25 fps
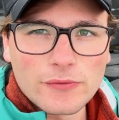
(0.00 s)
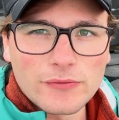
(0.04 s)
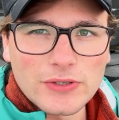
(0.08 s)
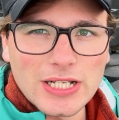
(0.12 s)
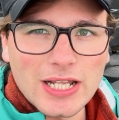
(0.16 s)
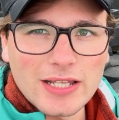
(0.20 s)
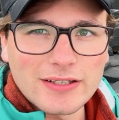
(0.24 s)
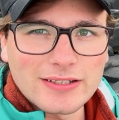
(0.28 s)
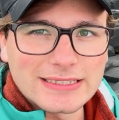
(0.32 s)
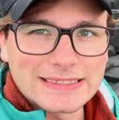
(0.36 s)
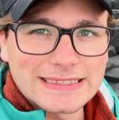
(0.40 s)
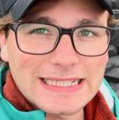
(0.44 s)

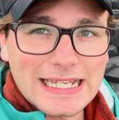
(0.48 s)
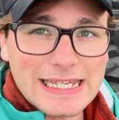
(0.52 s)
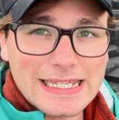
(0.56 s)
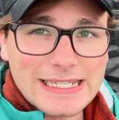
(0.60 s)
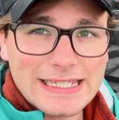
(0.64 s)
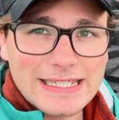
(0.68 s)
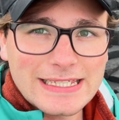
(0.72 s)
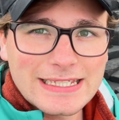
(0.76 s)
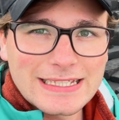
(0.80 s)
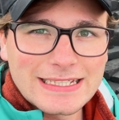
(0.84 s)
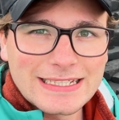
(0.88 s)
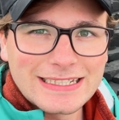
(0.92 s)
another
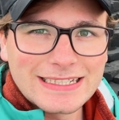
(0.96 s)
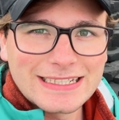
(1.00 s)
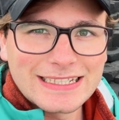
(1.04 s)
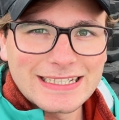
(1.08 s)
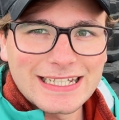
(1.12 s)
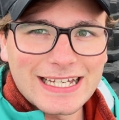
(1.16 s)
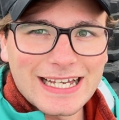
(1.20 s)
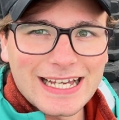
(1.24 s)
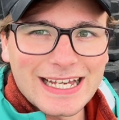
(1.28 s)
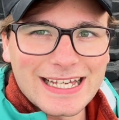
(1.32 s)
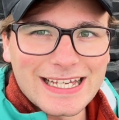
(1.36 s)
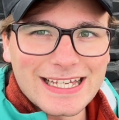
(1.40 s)
day,
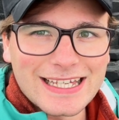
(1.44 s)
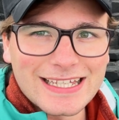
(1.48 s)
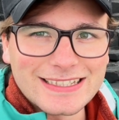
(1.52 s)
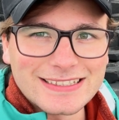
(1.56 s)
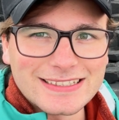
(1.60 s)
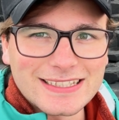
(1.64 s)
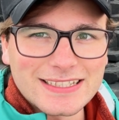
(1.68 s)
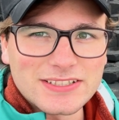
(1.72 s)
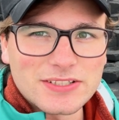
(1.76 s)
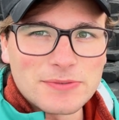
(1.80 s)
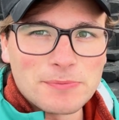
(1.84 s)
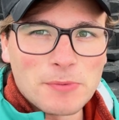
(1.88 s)

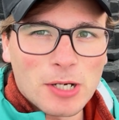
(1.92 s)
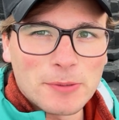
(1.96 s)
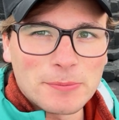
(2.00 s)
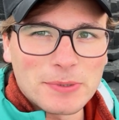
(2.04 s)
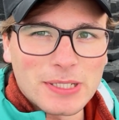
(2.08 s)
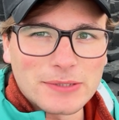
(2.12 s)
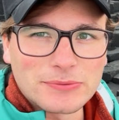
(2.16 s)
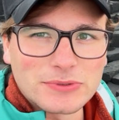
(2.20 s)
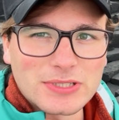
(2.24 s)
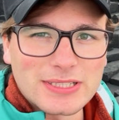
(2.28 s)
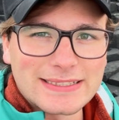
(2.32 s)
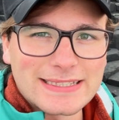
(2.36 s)
and as you might be
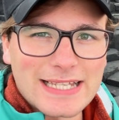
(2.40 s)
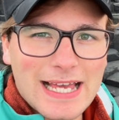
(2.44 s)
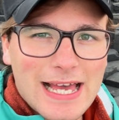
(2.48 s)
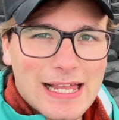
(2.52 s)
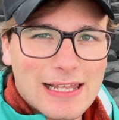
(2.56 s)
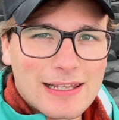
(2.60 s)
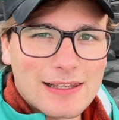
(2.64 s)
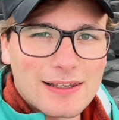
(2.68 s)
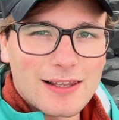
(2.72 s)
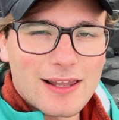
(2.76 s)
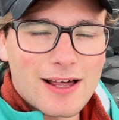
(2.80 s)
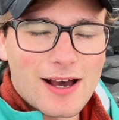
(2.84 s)
able to
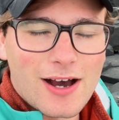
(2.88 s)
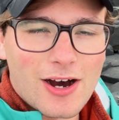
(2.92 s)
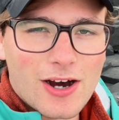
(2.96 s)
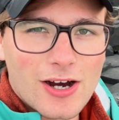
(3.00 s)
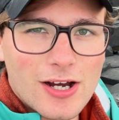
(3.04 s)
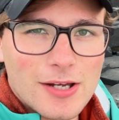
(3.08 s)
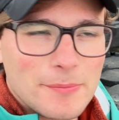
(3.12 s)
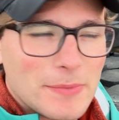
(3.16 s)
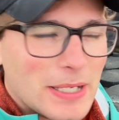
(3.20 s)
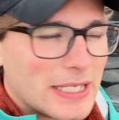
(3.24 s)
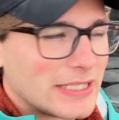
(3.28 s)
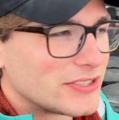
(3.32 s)
tell,
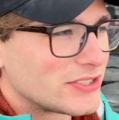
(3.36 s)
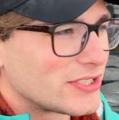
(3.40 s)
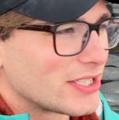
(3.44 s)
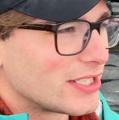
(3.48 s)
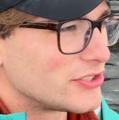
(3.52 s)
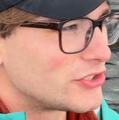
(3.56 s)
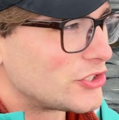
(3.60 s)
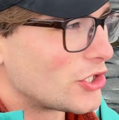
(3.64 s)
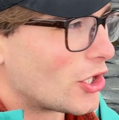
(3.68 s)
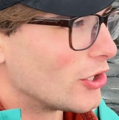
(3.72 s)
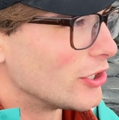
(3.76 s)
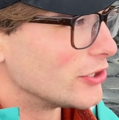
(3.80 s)
I'm at
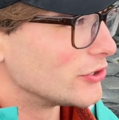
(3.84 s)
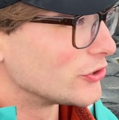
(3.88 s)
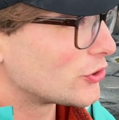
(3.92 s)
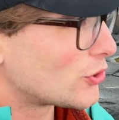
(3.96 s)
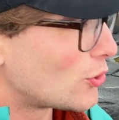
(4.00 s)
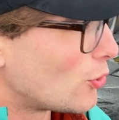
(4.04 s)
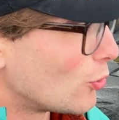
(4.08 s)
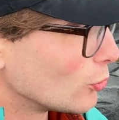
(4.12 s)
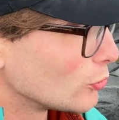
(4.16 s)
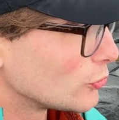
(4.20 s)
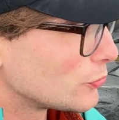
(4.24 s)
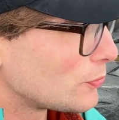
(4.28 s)
Giants
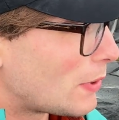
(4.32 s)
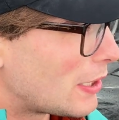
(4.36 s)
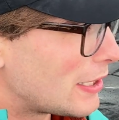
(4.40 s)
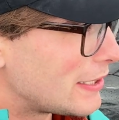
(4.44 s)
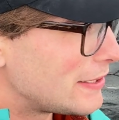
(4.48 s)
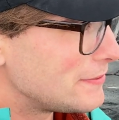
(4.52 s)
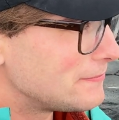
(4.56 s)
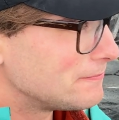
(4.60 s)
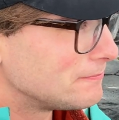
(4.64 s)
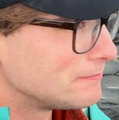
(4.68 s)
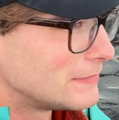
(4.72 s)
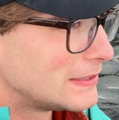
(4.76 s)

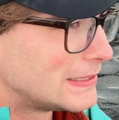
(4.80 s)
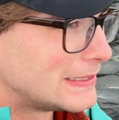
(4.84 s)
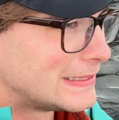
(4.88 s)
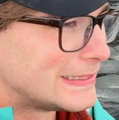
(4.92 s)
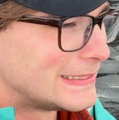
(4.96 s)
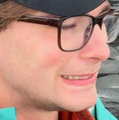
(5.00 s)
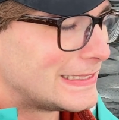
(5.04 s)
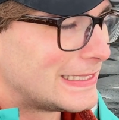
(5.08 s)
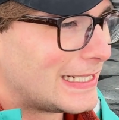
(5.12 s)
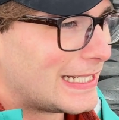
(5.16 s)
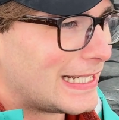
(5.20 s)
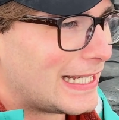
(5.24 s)
Causeway,
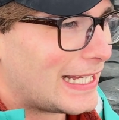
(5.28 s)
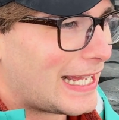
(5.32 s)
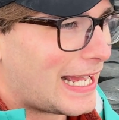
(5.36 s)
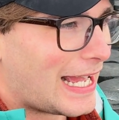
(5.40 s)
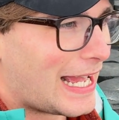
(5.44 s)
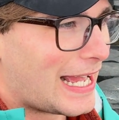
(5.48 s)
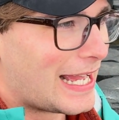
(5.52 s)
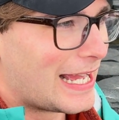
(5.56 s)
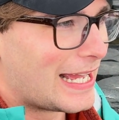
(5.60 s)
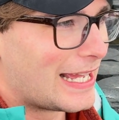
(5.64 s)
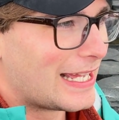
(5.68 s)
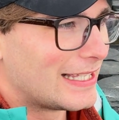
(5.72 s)

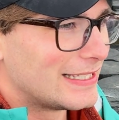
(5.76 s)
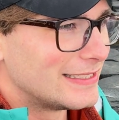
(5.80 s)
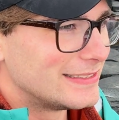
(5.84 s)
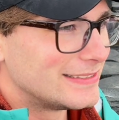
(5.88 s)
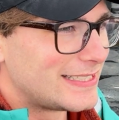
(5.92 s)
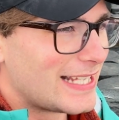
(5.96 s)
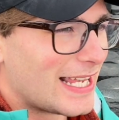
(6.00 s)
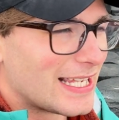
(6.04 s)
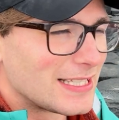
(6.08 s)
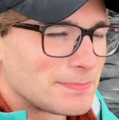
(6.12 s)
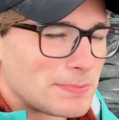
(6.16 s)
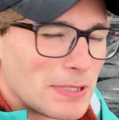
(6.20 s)
and
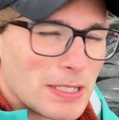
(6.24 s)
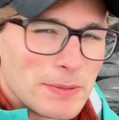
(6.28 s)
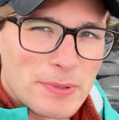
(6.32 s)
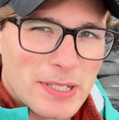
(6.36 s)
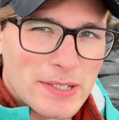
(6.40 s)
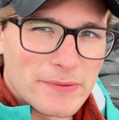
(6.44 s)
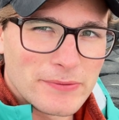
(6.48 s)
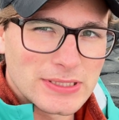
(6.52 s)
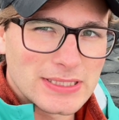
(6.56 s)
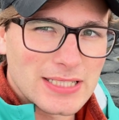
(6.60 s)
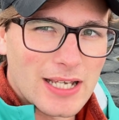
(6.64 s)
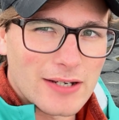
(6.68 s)
yeah, it's been a bit
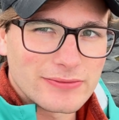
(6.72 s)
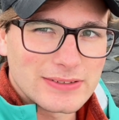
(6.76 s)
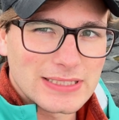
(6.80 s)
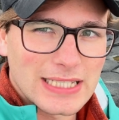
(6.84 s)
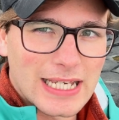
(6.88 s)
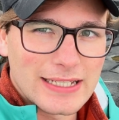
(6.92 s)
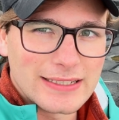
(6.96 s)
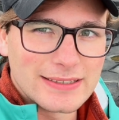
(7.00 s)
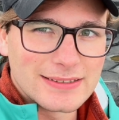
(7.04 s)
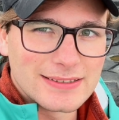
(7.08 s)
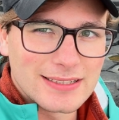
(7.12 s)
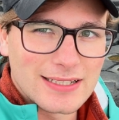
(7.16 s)
of a tough
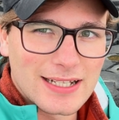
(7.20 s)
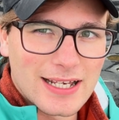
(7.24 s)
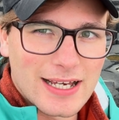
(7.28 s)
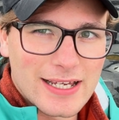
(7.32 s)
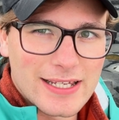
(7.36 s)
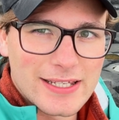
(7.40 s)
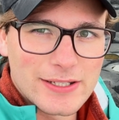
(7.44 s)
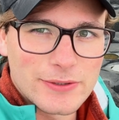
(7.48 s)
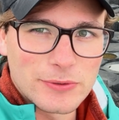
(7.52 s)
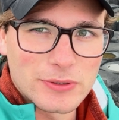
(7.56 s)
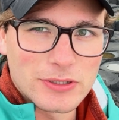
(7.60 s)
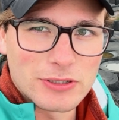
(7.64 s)
day
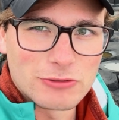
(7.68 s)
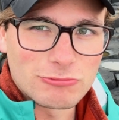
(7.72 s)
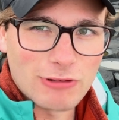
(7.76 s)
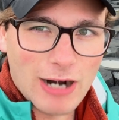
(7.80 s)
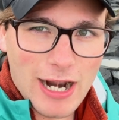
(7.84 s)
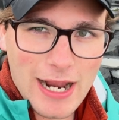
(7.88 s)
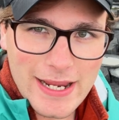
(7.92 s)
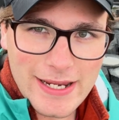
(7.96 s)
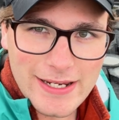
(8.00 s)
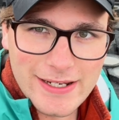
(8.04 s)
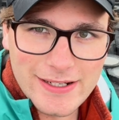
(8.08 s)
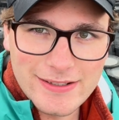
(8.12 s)
today with the
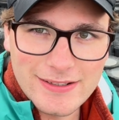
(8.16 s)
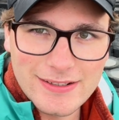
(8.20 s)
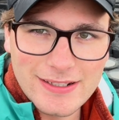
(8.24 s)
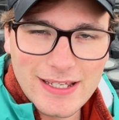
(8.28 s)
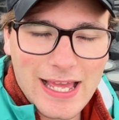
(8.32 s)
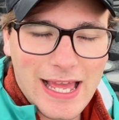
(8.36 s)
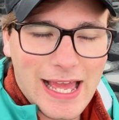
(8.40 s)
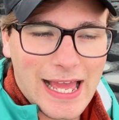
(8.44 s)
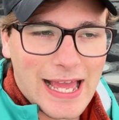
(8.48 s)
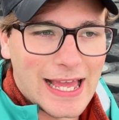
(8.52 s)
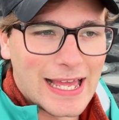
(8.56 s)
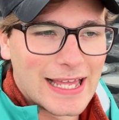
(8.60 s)
rain,
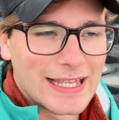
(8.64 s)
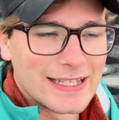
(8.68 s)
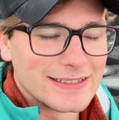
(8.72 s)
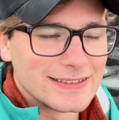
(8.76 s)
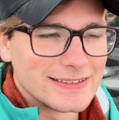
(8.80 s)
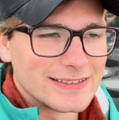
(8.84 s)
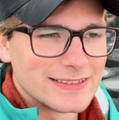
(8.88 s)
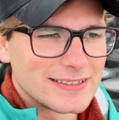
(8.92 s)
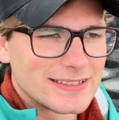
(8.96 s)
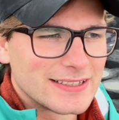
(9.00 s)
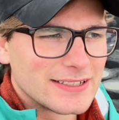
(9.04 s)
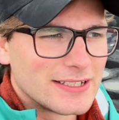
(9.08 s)

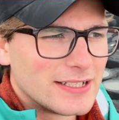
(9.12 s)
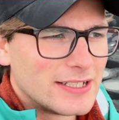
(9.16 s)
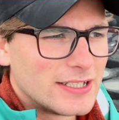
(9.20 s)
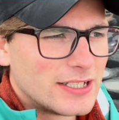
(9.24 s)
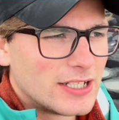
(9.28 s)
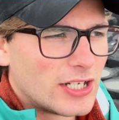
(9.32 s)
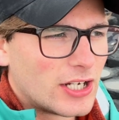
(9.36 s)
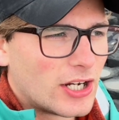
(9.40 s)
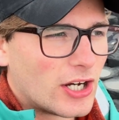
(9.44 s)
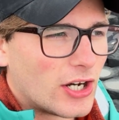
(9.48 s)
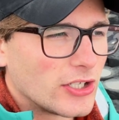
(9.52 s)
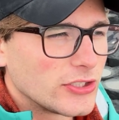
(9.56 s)
and
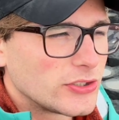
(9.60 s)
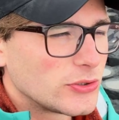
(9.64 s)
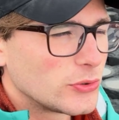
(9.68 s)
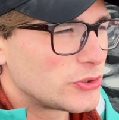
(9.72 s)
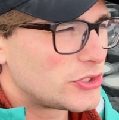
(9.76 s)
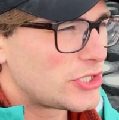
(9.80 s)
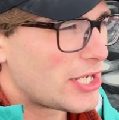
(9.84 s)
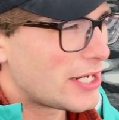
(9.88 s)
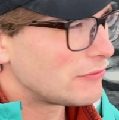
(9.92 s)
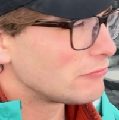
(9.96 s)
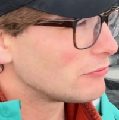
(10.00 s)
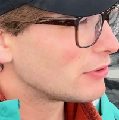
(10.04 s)
I sort
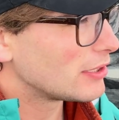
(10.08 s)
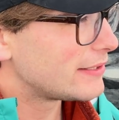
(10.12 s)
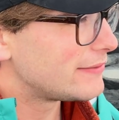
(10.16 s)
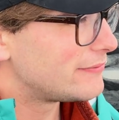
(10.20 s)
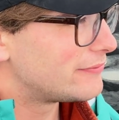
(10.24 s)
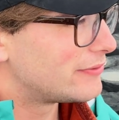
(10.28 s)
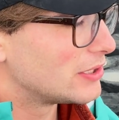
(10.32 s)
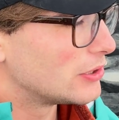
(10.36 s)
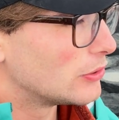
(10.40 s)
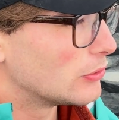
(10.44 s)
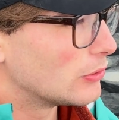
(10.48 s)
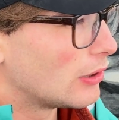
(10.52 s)
of generally
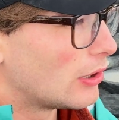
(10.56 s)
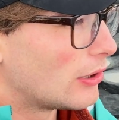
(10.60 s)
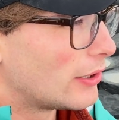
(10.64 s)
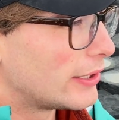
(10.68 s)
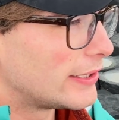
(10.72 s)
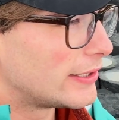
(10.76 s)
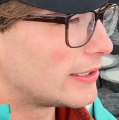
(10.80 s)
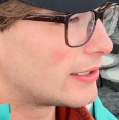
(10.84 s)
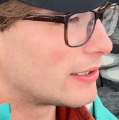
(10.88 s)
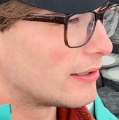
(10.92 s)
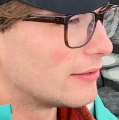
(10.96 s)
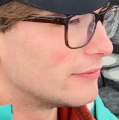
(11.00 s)
feel
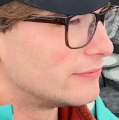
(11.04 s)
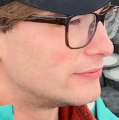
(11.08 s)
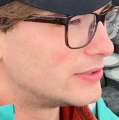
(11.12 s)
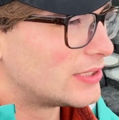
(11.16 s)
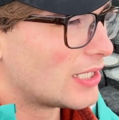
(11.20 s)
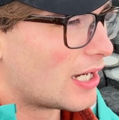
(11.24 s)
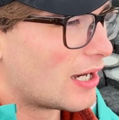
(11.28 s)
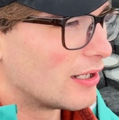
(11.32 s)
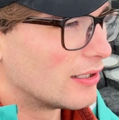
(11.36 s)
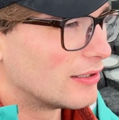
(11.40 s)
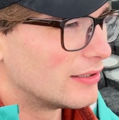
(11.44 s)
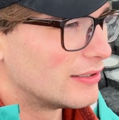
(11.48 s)
like I've
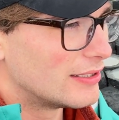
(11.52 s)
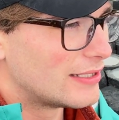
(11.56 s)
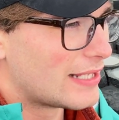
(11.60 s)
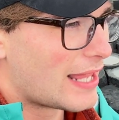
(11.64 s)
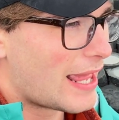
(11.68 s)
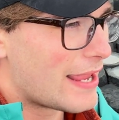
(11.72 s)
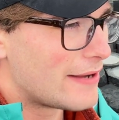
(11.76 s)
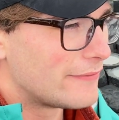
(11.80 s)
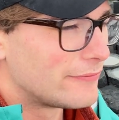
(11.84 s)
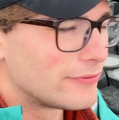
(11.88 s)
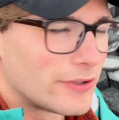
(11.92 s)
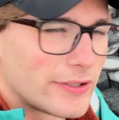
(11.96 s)
done
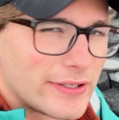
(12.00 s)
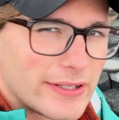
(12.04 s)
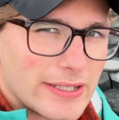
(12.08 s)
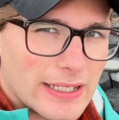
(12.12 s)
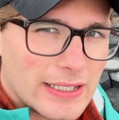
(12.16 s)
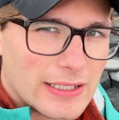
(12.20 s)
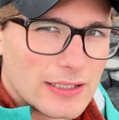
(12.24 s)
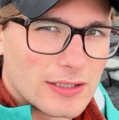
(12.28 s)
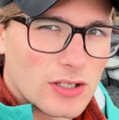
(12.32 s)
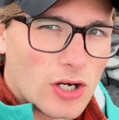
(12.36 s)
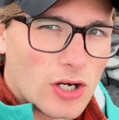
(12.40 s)
everything that